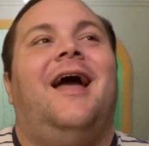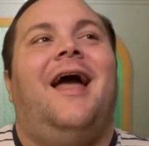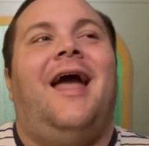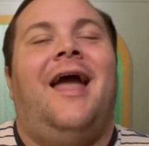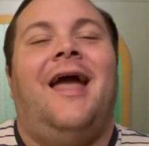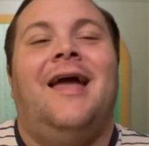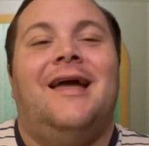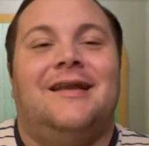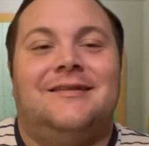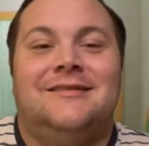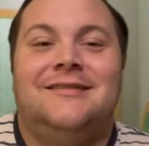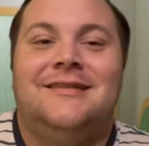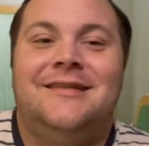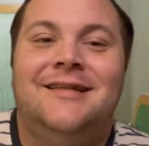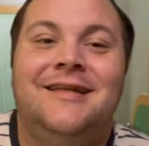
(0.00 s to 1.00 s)
And
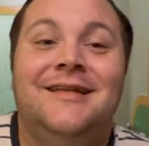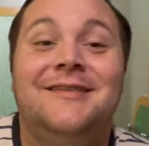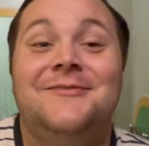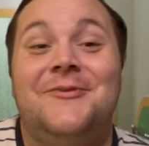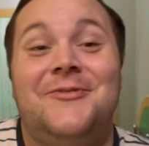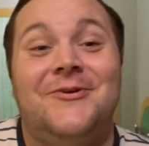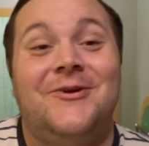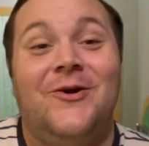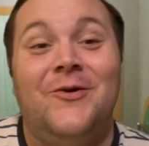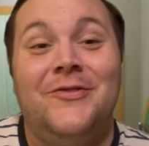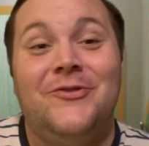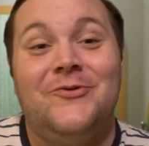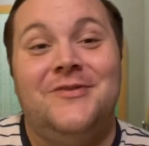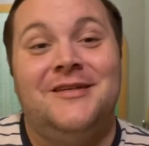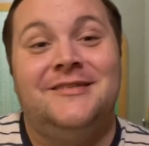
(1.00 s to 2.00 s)
so they're going
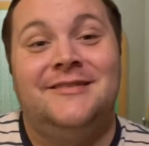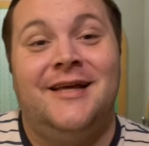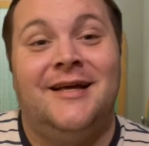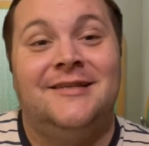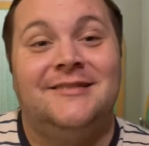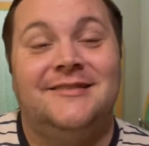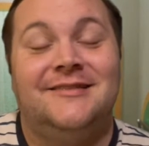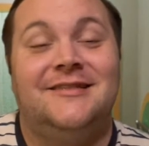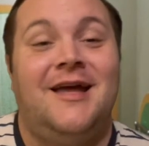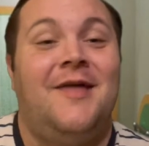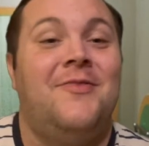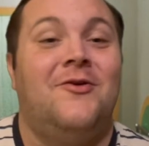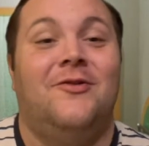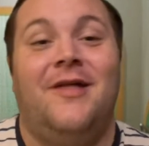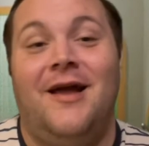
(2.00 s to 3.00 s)
through these tests, and
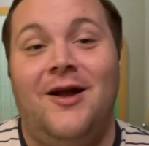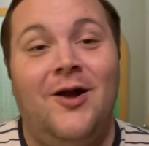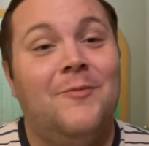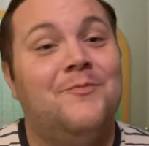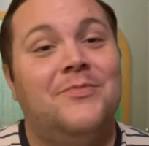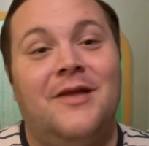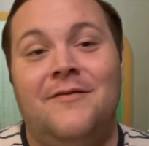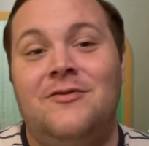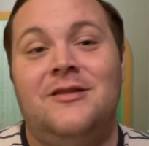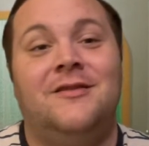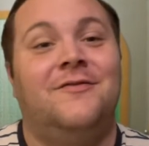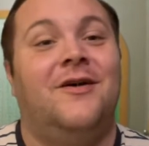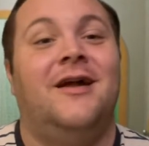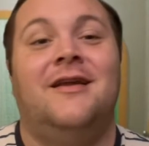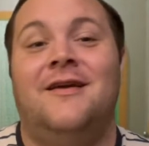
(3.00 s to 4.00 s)
they're like, oh, everything's
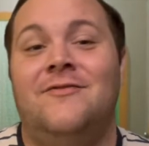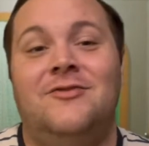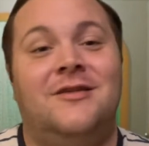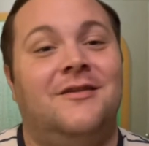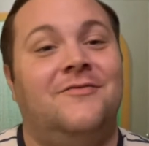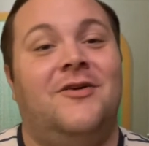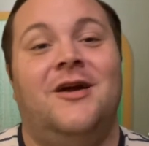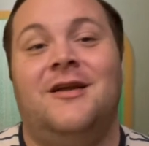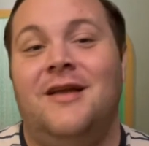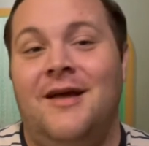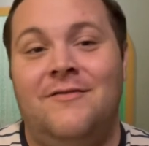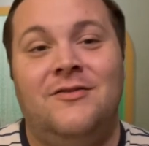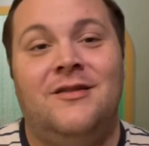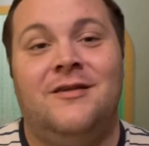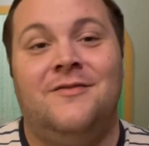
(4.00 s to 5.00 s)
fine, everything's fine,
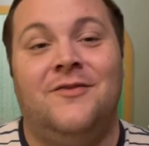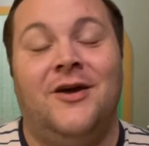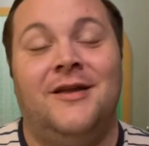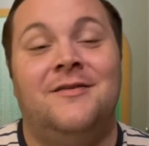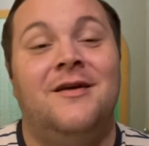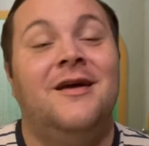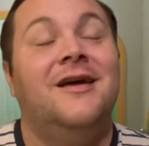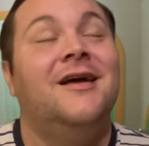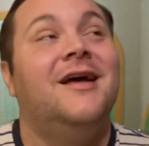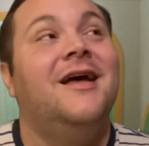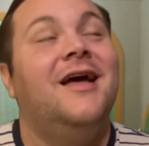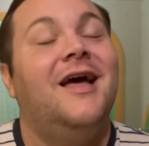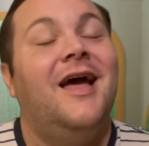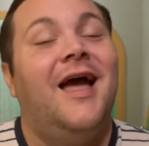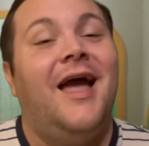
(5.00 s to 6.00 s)
everything's fine.
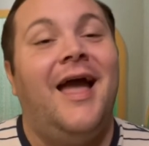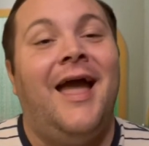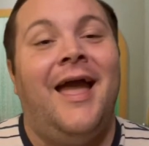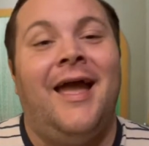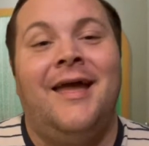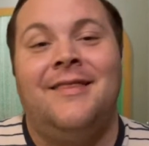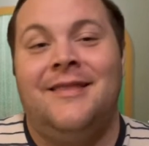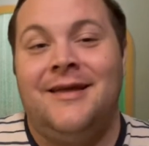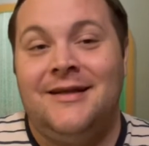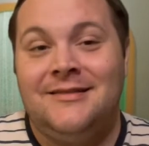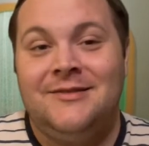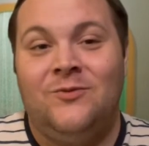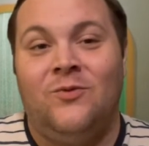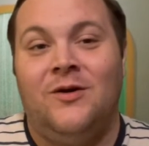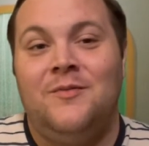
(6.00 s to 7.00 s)
And they get
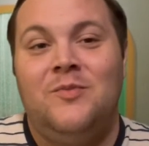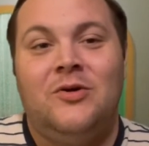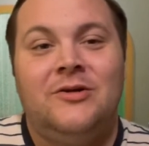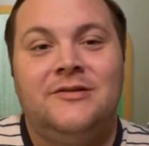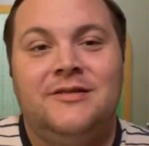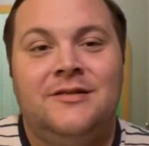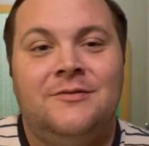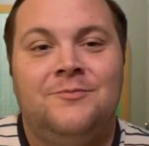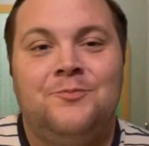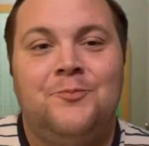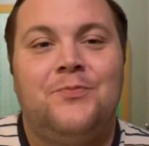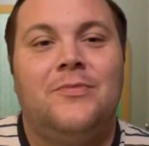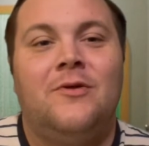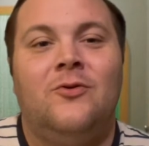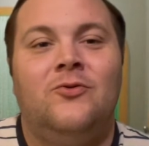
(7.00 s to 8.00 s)
to one person
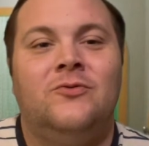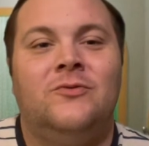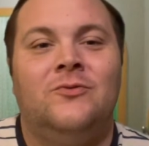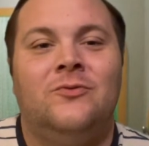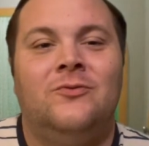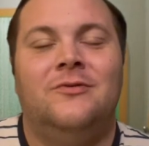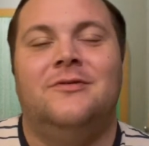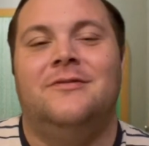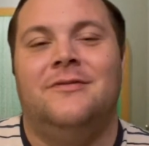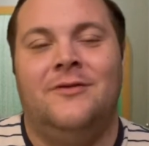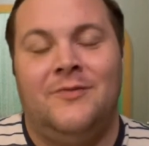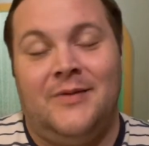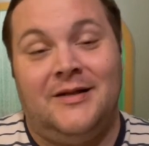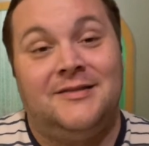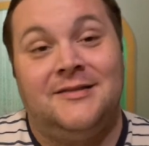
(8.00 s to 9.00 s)
who they're
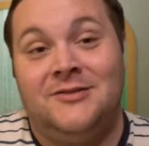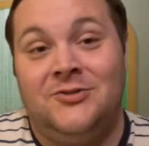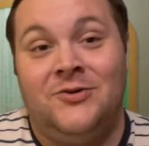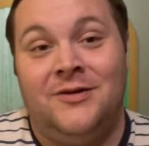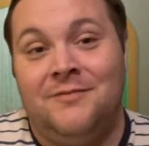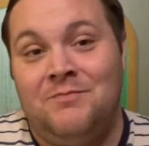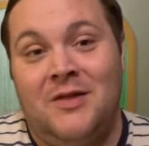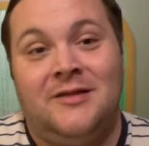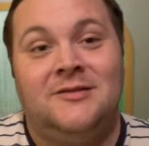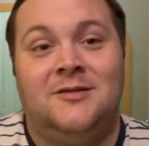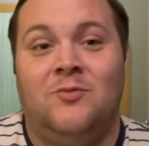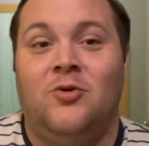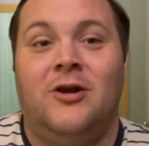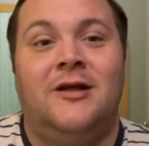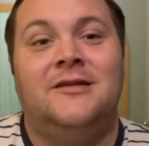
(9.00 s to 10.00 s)
about to do it, and
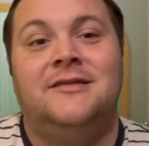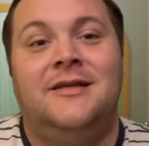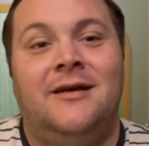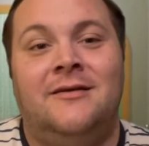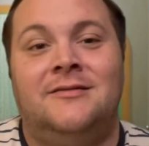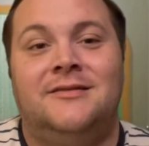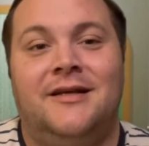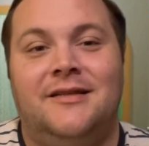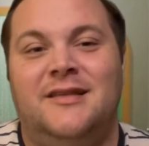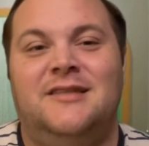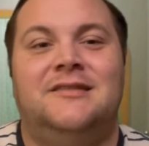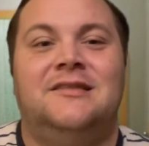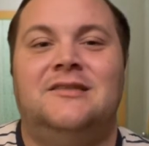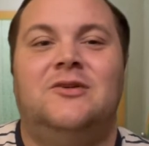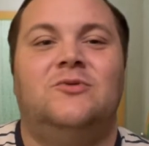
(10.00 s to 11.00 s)
someone else yells, like,
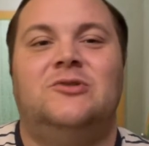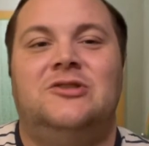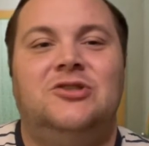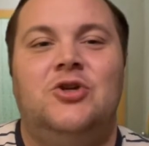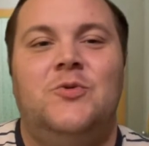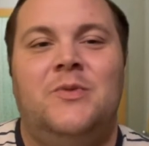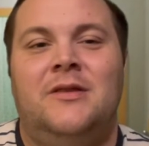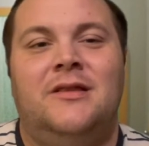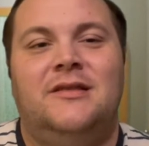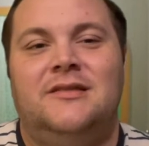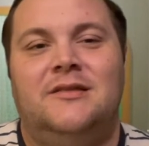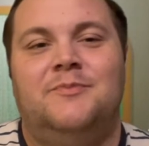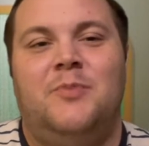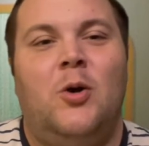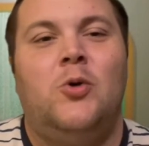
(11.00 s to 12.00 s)
this is so stupid, this
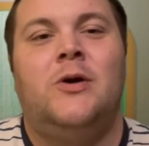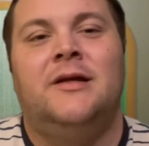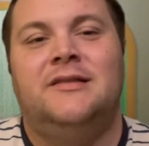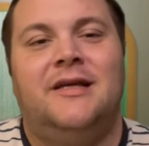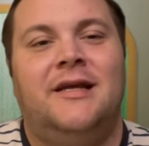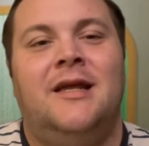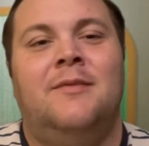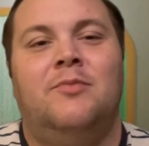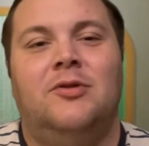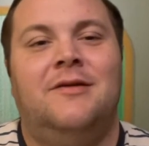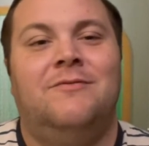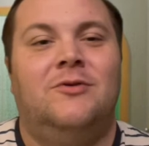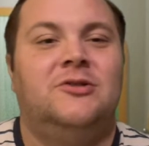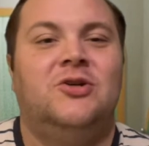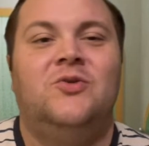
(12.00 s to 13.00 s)
is bogus, I can't
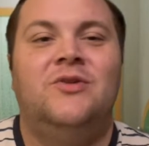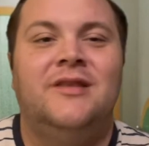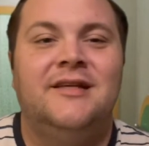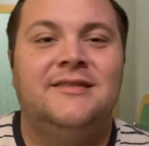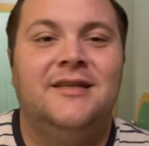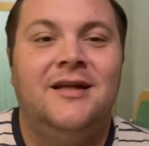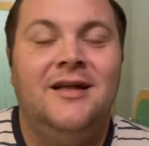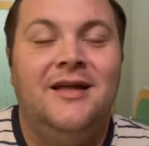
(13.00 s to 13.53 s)
believe we're doing this.